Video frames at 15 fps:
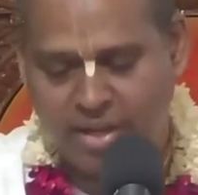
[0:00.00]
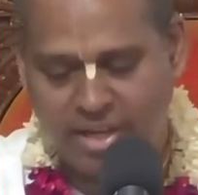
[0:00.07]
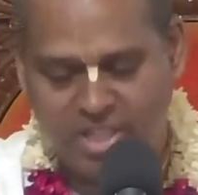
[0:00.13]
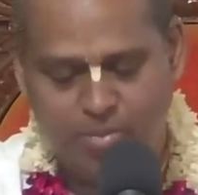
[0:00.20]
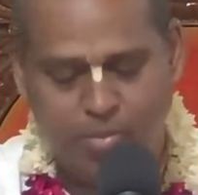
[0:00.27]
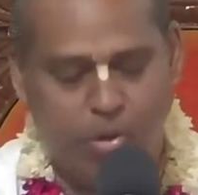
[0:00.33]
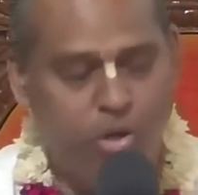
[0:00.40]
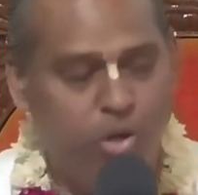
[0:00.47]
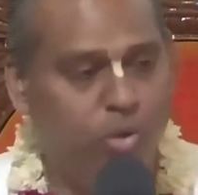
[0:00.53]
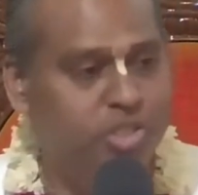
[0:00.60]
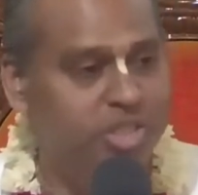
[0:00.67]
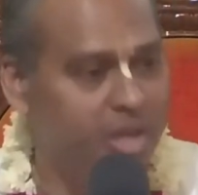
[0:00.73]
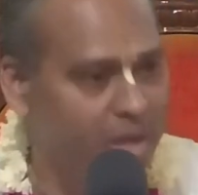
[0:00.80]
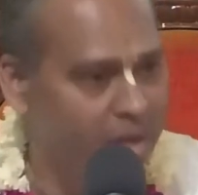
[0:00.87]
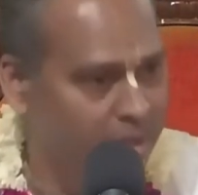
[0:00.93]
respond
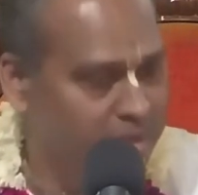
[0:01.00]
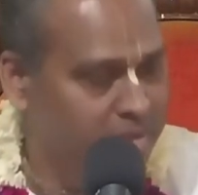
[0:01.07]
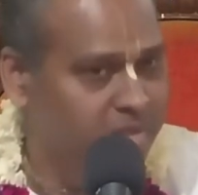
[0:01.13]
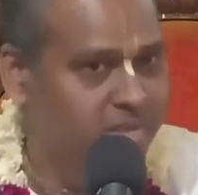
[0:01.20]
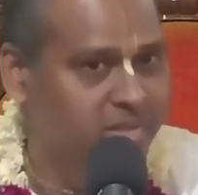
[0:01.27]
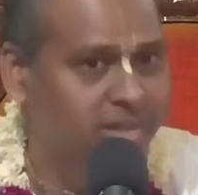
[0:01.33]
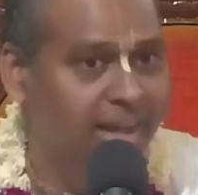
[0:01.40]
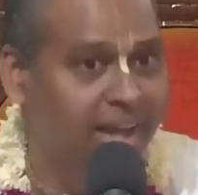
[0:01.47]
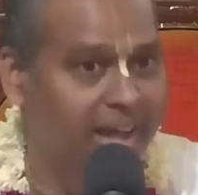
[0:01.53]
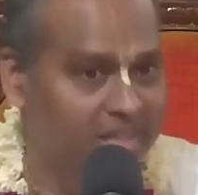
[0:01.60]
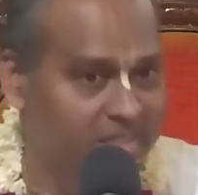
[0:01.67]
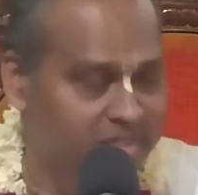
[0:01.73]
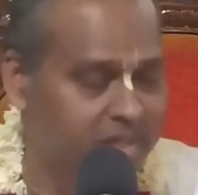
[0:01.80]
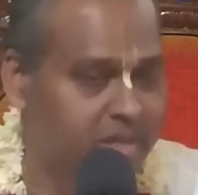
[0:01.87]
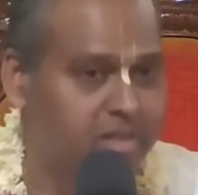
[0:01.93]
to children's
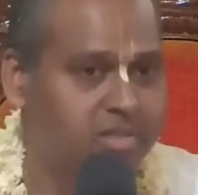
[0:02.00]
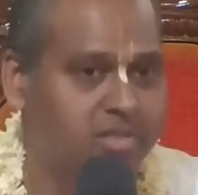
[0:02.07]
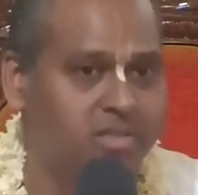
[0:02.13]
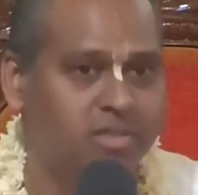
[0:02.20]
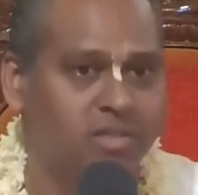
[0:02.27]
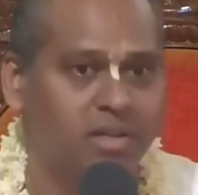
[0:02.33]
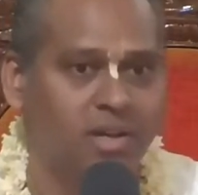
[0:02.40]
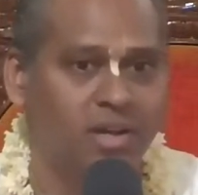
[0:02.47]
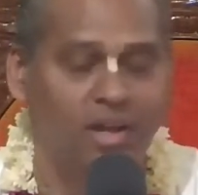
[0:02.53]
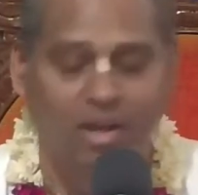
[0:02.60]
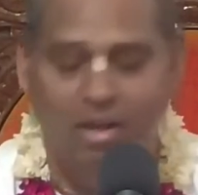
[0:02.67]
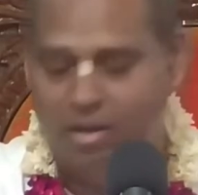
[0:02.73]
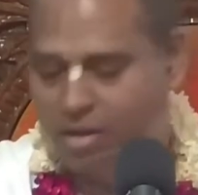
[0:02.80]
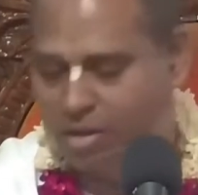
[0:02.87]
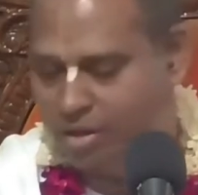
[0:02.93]
answers,
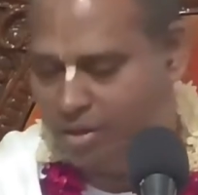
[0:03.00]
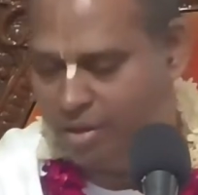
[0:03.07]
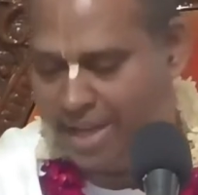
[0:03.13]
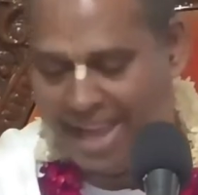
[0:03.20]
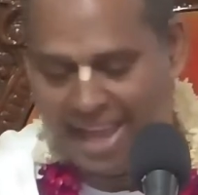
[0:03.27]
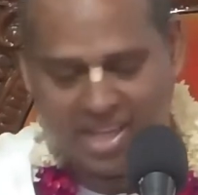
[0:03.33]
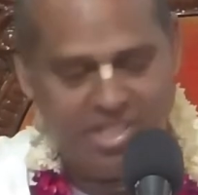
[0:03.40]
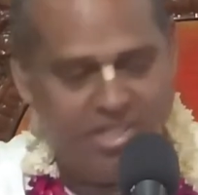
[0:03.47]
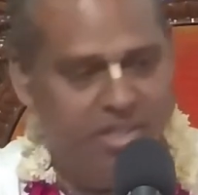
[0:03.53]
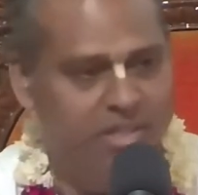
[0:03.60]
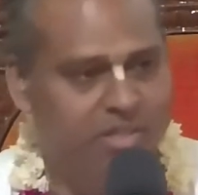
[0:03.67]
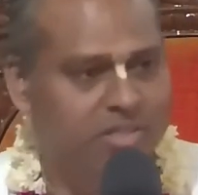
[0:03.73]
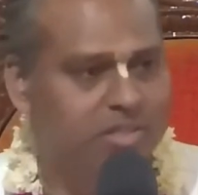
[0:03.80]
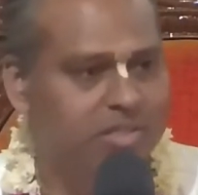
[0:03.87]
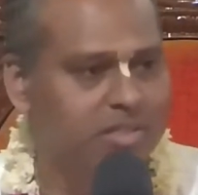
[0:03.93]

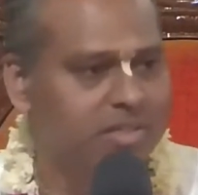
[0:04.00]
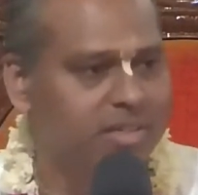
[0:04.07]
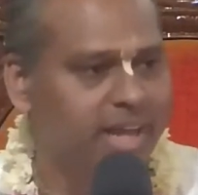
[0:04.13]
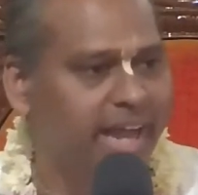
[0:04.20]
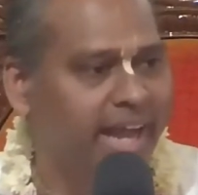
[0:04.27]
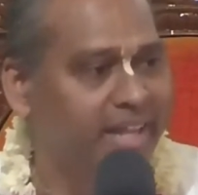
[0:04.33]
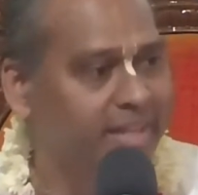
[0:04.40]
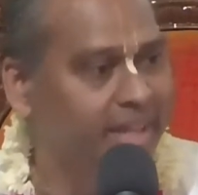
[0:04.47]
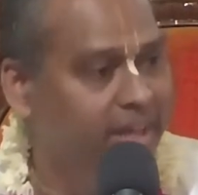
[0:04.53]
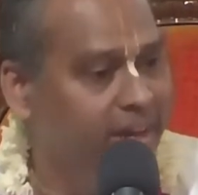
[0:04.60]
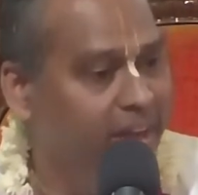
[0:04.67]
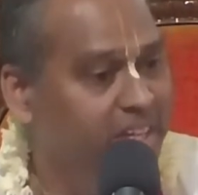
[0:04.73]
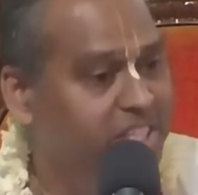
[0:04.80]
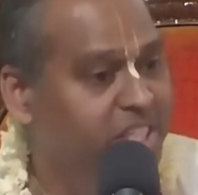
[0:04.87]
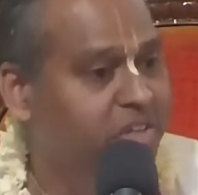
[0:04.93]
actions, and
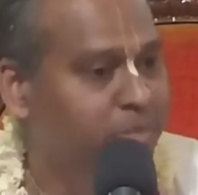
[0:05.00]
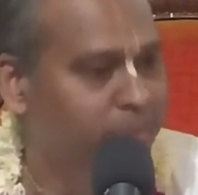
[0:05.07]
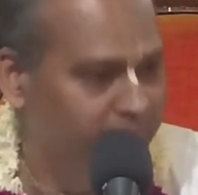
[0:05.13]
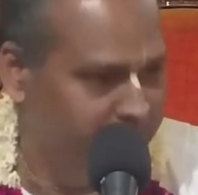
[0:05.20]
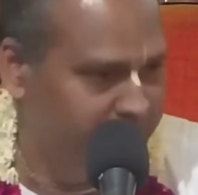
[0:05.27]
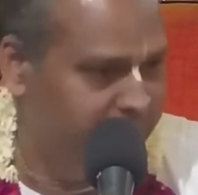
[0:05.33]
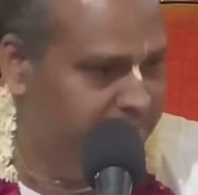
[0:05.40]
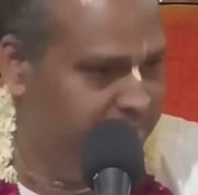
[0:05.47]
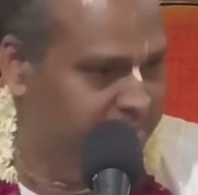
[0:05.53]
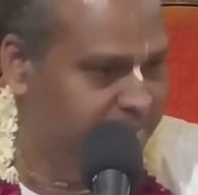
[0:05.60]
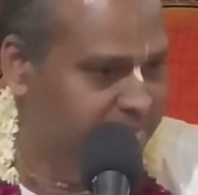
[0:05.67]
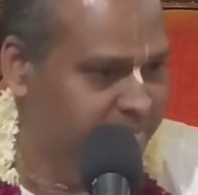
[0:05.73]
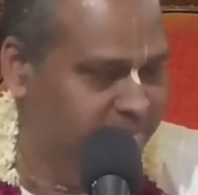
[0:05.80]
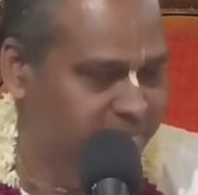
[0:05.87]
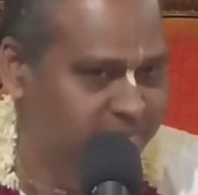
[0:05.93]
their achievements.
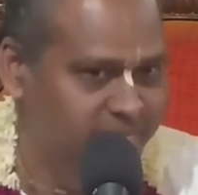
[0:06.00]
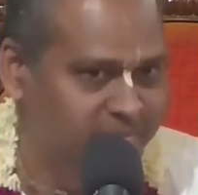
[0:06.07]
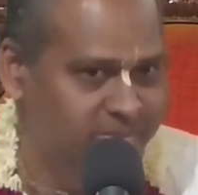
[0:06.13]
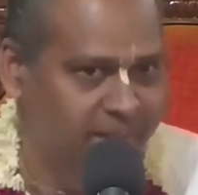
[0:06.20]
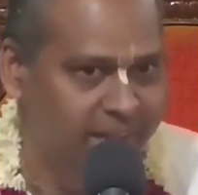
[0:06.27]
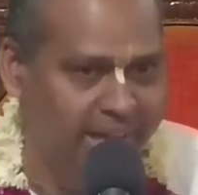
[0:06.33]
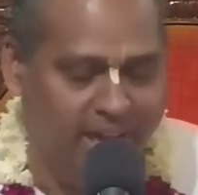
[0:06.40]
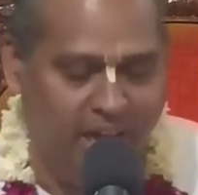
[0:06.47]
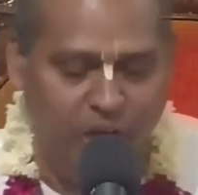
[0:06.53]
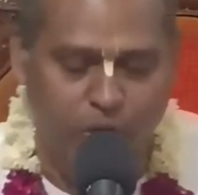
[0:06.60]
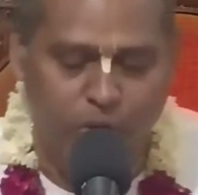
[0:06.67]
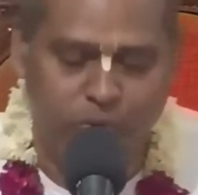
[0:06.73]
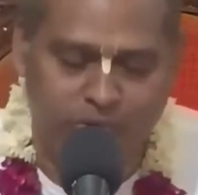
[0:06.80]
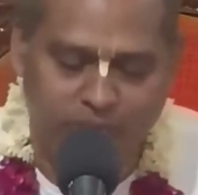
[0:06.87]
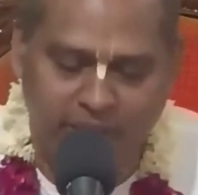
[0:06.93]
Like
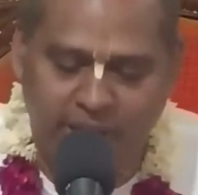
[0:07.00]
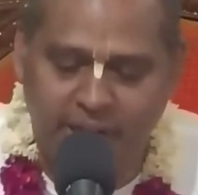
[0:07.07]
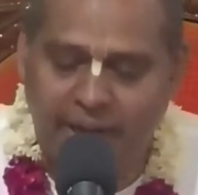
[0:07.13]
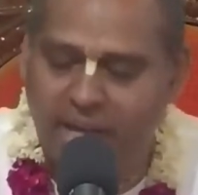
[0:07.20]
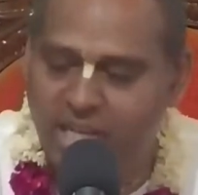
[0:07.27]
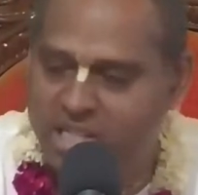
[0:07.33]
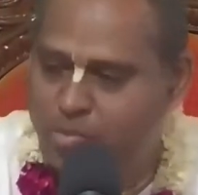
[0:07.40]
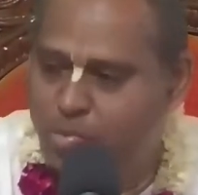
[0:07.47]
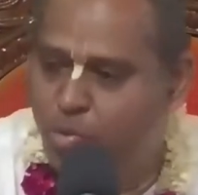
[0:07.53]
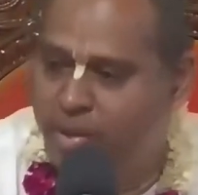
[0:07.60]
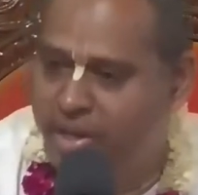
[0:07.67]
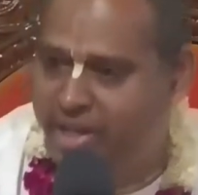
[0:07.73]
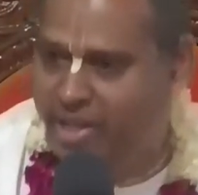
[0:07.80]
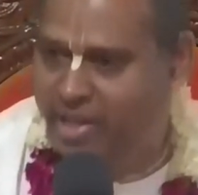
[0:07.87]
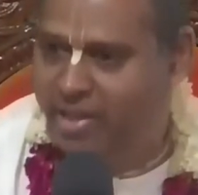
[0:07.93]
how
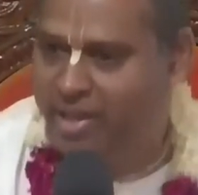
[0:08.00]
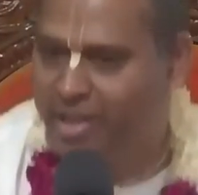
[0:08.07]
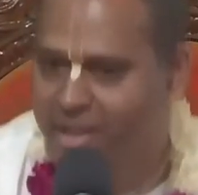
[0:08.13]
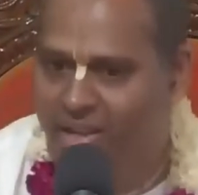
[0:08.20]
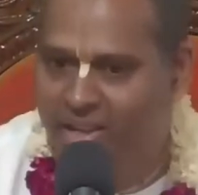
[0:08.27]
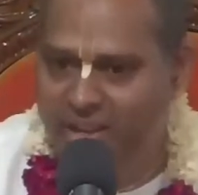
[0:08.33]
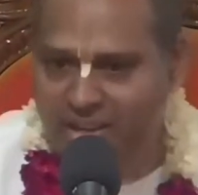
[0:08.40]
Hiranyakashipu, when he